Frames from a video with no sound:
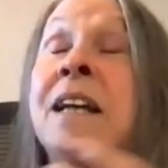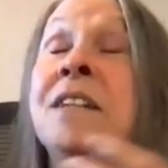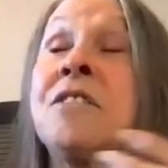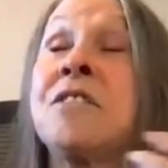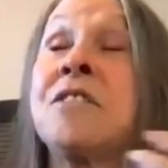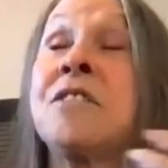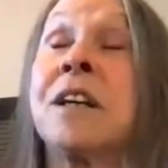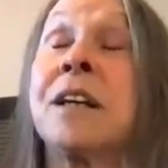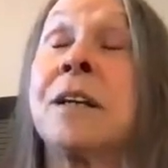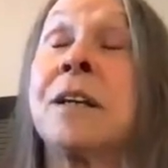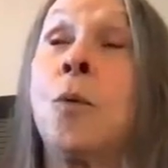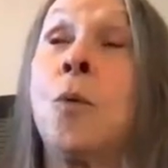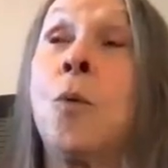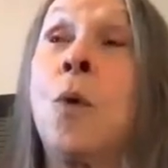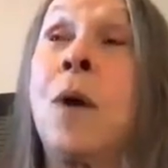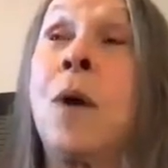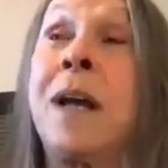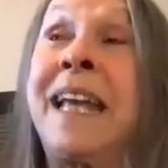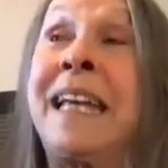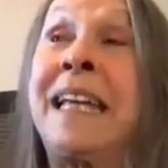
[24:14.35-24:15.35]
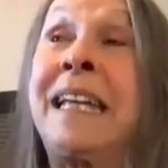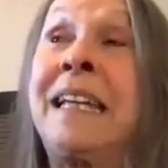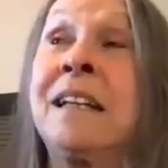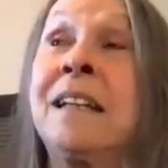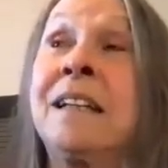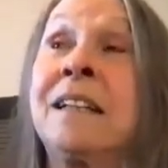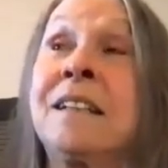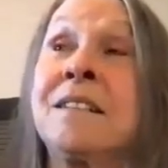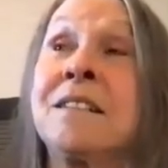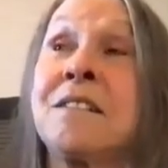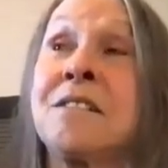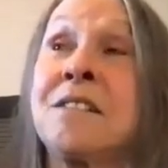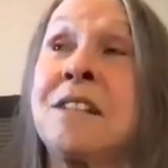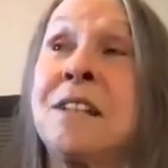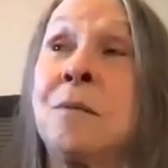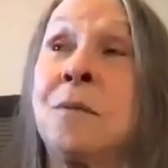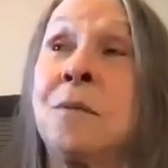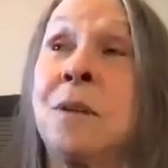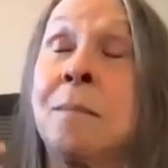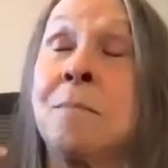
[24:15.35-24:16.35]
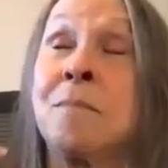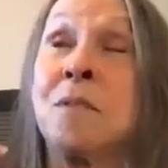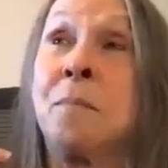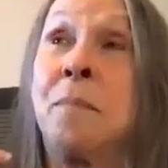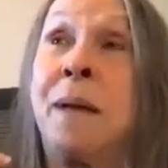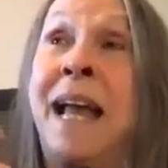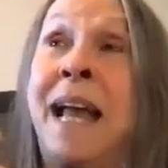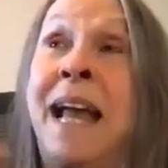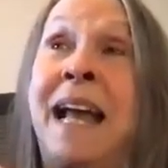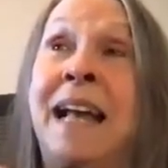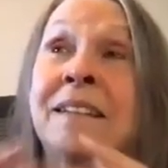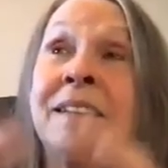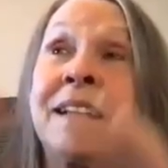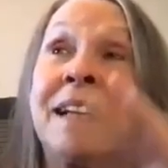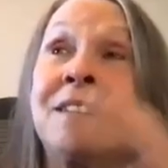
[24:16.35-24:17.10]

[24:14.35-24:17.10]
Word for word: I just kind of wait to see what comes back.